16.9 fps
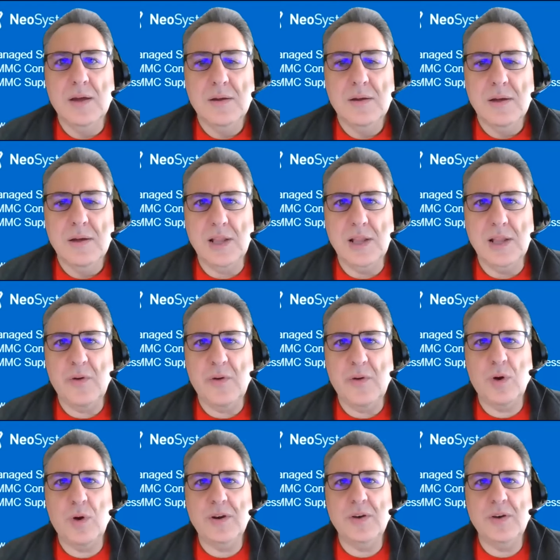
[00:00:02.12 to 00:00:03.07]
Hello,
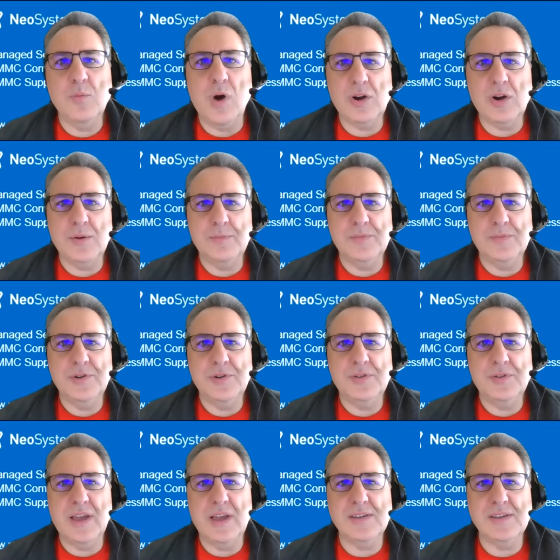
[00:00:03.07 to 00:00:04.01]
everyone, and welcome to
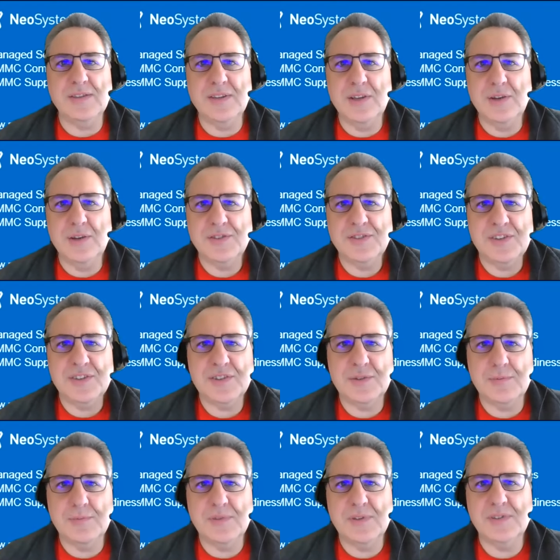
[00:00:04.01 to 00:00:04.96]
today's
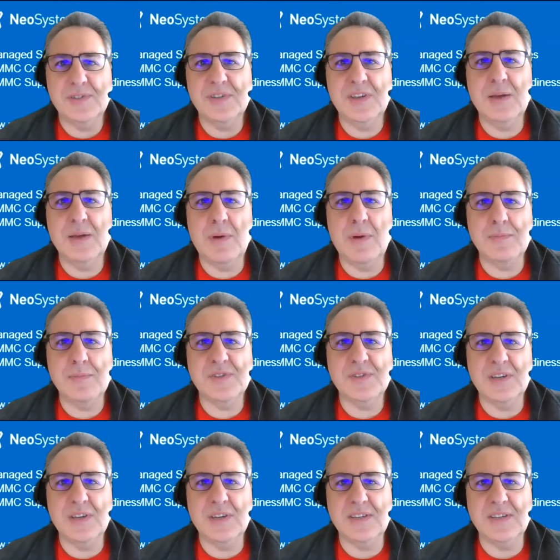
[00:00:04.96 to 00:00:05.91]
NeoSystems
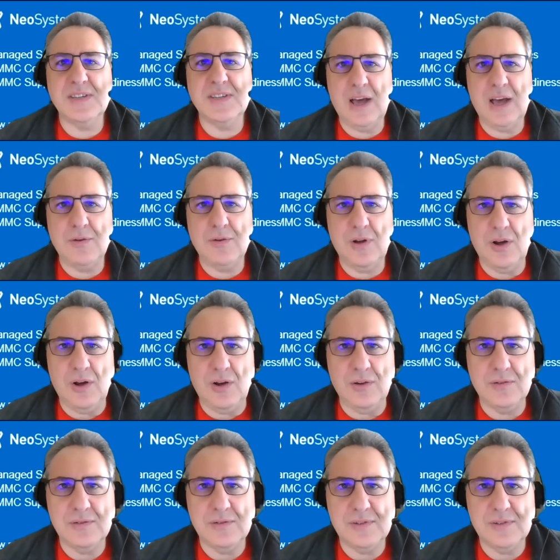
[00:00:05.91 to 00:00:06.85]
CMMC Town
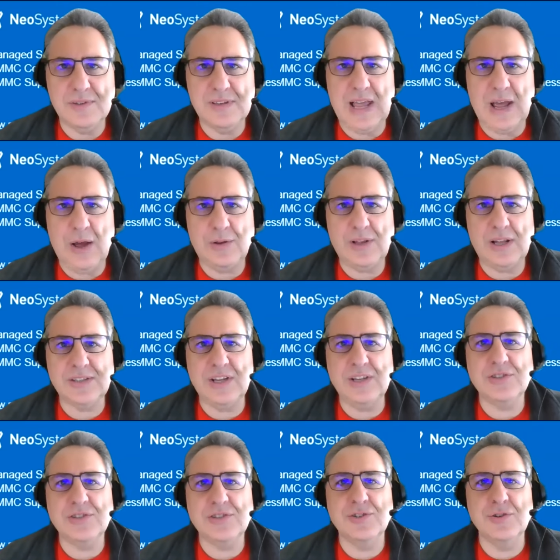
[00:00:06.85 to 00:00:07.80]
Hall. Now I'd like to
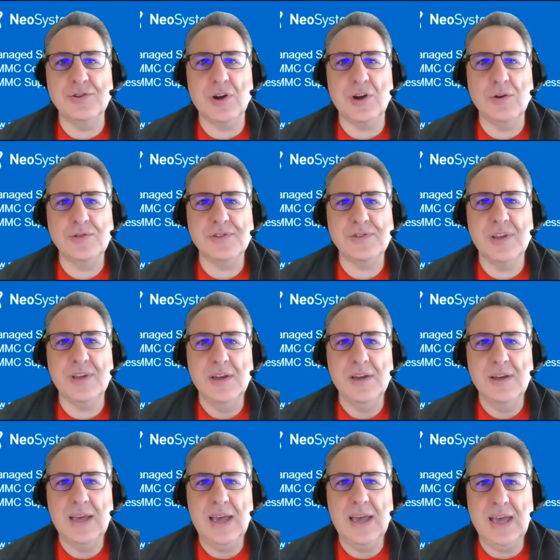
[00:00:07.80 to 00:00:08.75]
introduce your host,
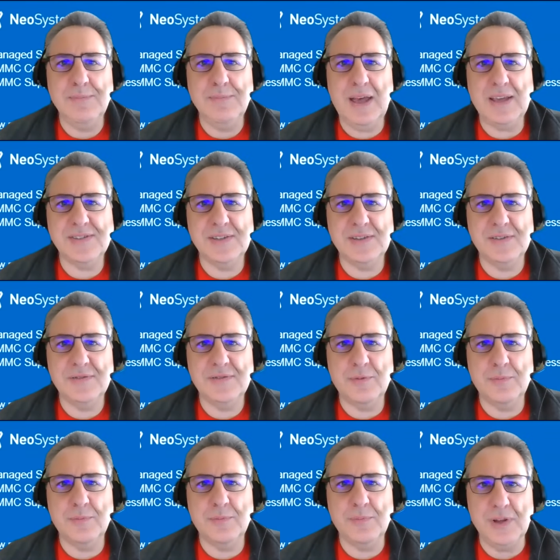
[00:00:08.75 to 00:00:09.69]
Ed Bassett
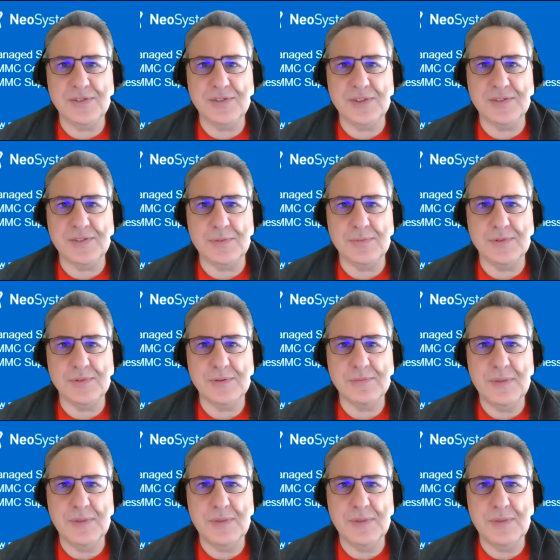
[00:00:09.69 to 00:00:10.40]
from NeoSystems.